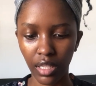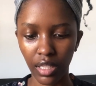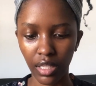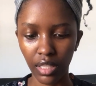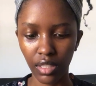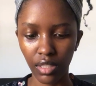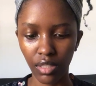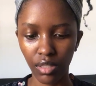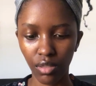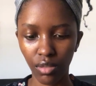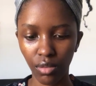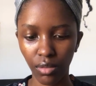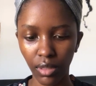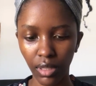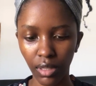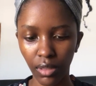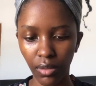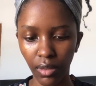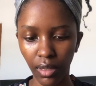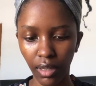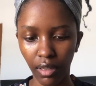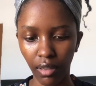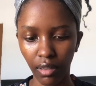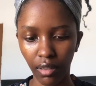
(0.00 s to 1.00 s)
it's doing
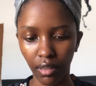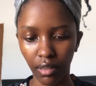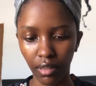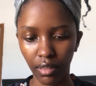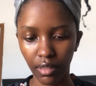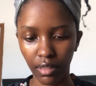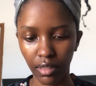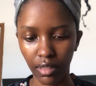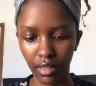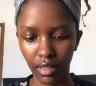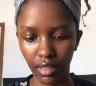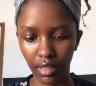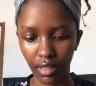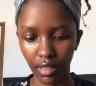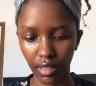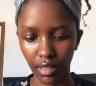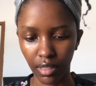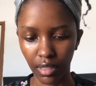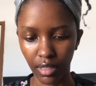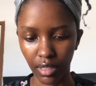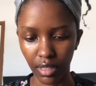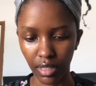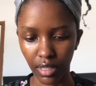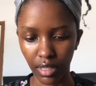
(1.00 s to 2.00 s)
well
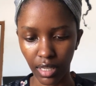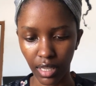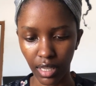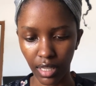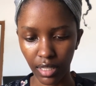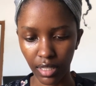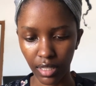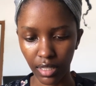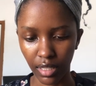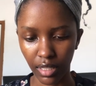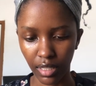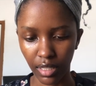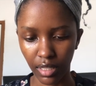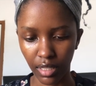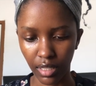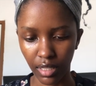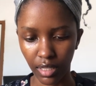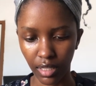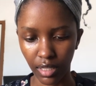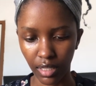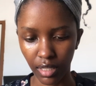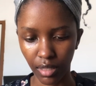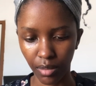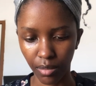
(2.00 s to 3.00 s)
because it hasn't
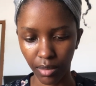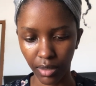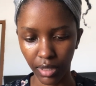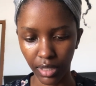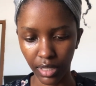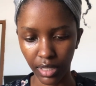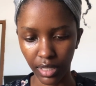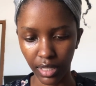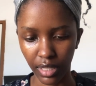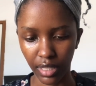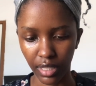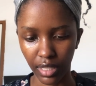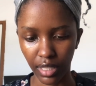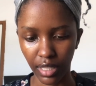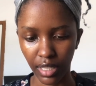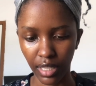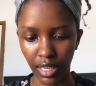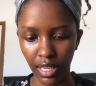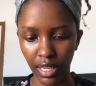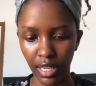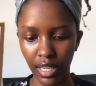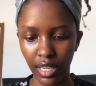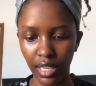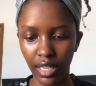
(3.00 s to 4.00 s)
disappointed
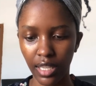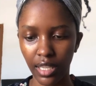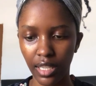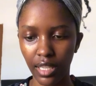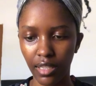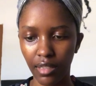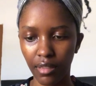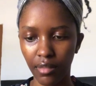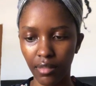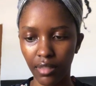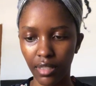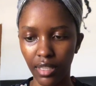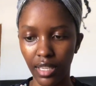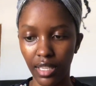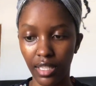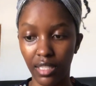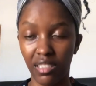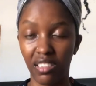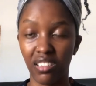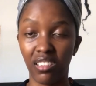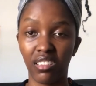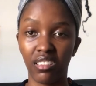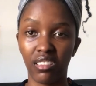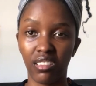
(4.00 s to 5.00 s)

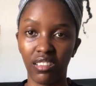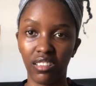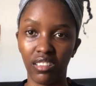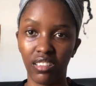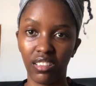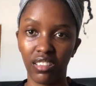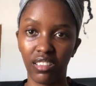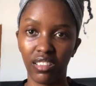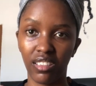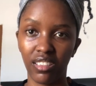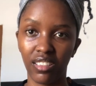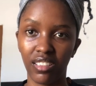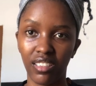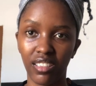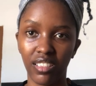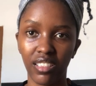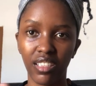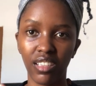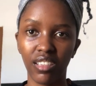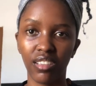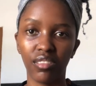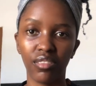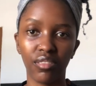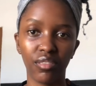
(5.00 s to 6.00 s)
yet.
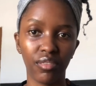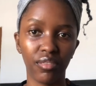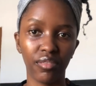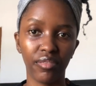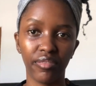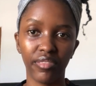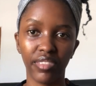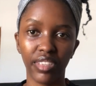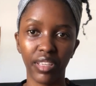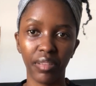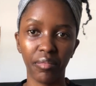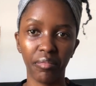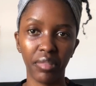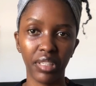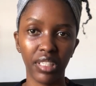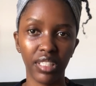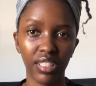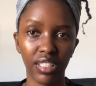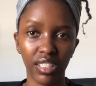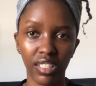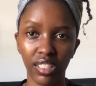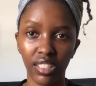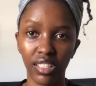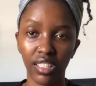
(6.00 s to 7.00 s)
I don't know if it makes
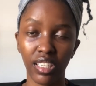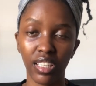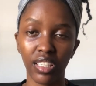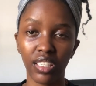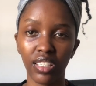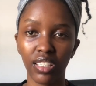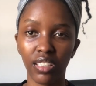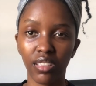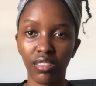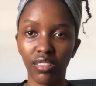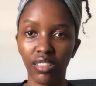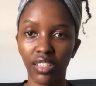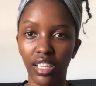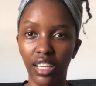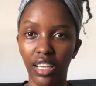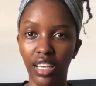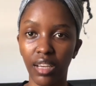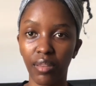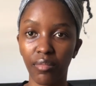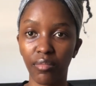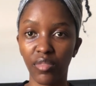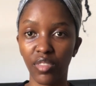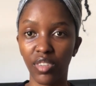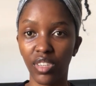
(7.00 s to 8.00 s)
sense yet. Sounds like
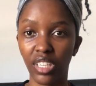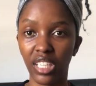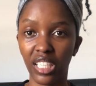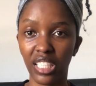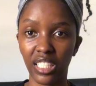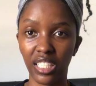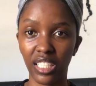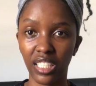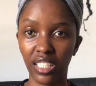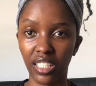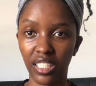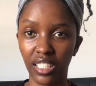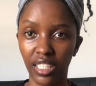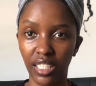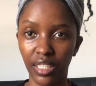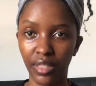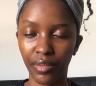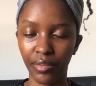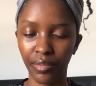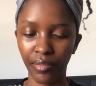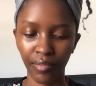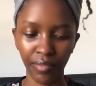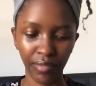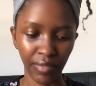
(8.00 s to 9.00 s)
I'm trying to jinx it.
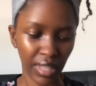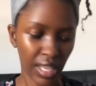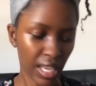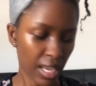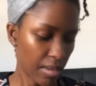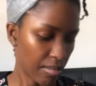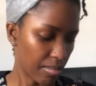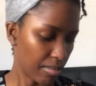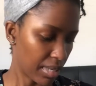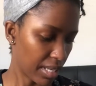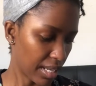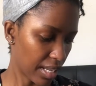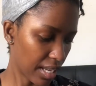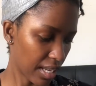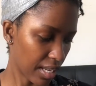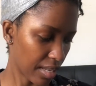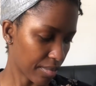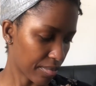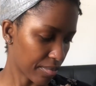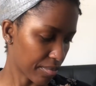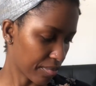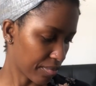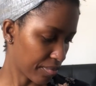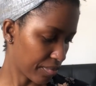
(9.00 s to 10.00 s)
But yeah.
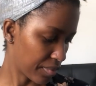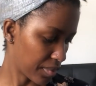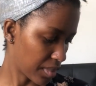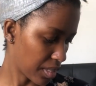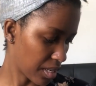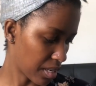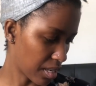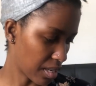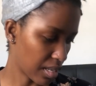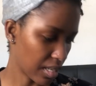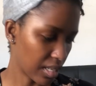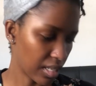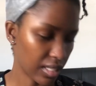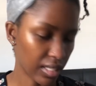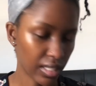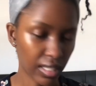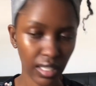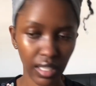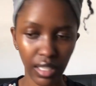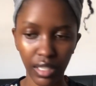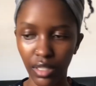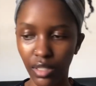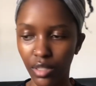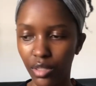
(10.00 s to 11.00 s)
Let's
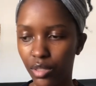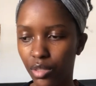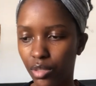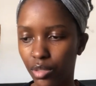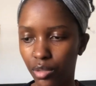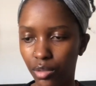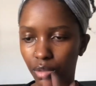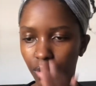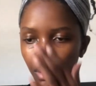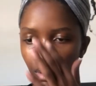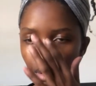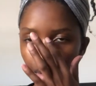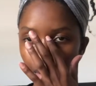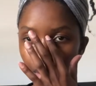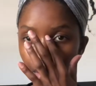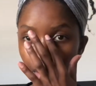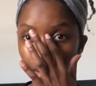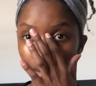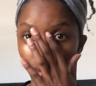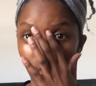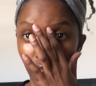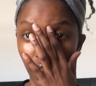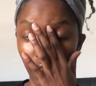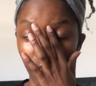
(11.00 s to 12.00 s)
get into
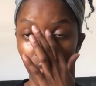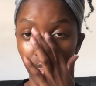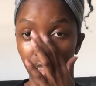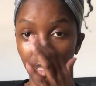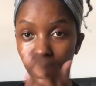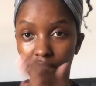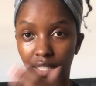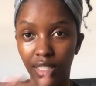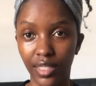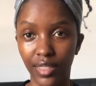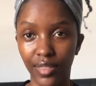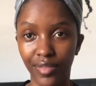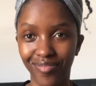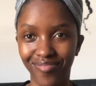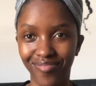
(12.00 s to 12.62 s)
the fits.